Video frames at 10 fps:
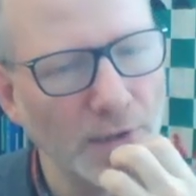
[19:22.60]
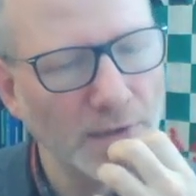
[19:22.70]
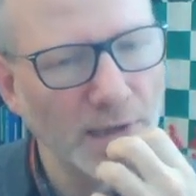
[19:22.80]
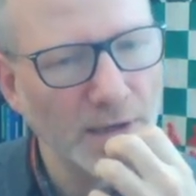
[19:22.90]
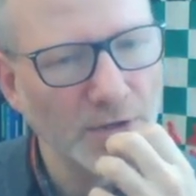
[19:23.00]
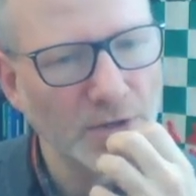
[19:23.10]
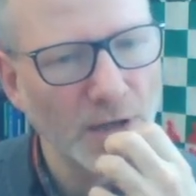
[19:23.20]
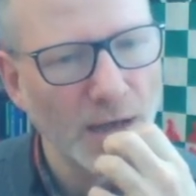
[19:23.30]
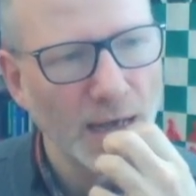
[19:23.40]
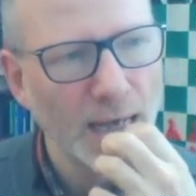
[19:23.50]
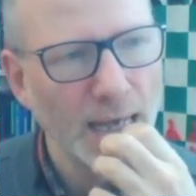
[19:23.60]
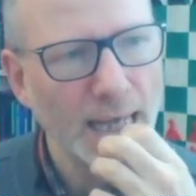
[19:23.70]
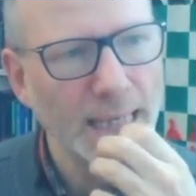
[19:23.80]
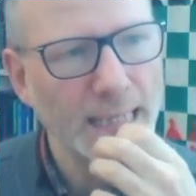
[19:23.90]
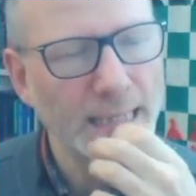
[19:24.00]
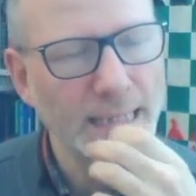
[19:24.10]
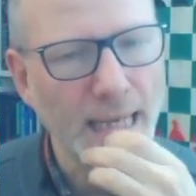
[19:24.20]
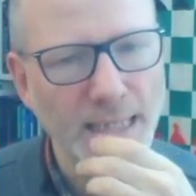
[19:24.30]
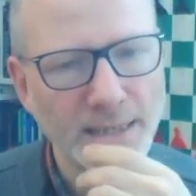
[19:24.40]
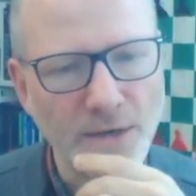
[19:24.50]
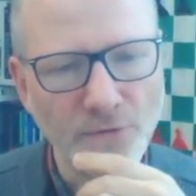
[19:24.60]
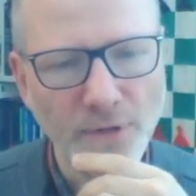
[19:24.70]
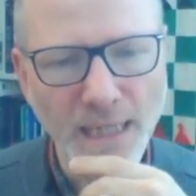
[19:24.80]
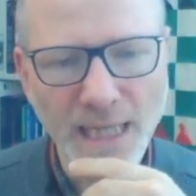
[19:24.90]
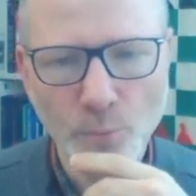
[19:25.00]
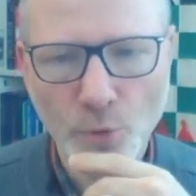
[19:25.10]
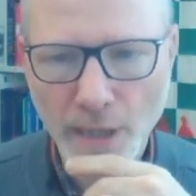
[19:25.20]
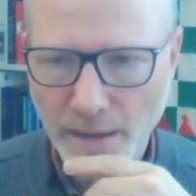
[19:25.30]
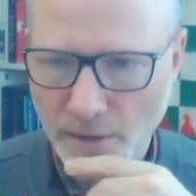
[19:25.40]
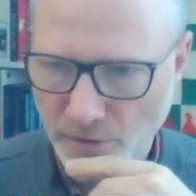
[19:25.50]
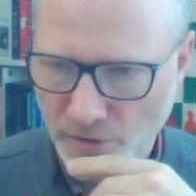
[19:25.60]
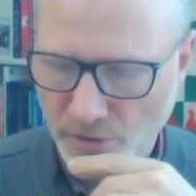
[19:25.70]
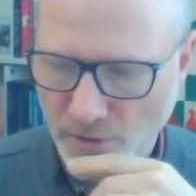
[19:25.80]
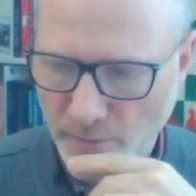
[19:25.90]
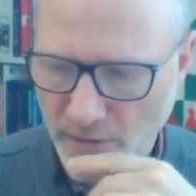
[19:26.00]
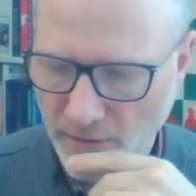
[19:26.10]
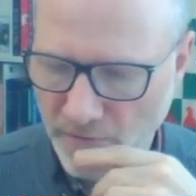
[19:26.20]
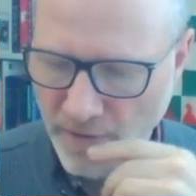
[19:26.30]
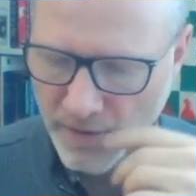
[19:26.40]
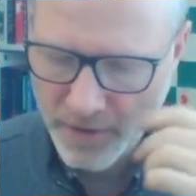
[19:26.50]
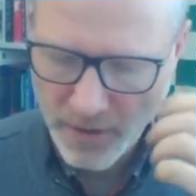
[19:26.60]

attacks and attacks that really bring us something. Very